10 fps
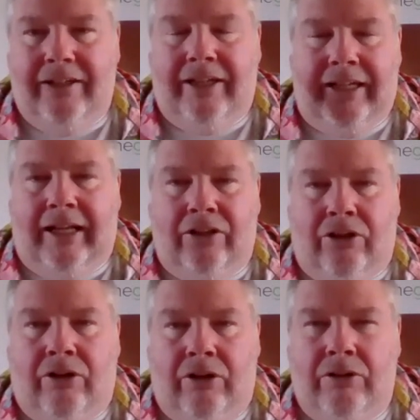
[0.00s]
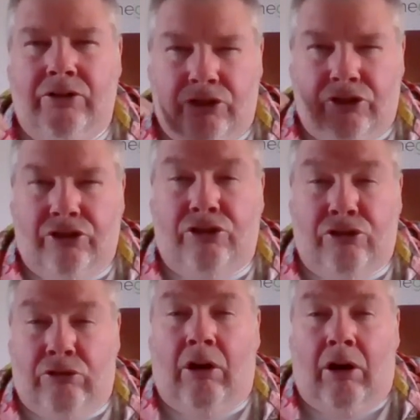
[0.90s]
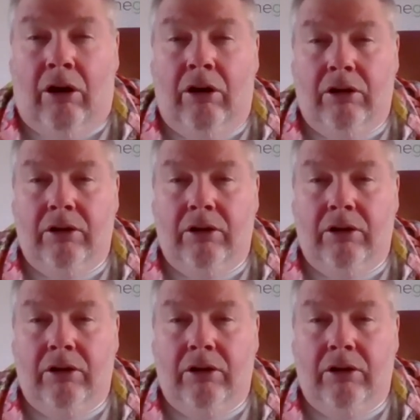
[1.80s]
in alcohol, so strong,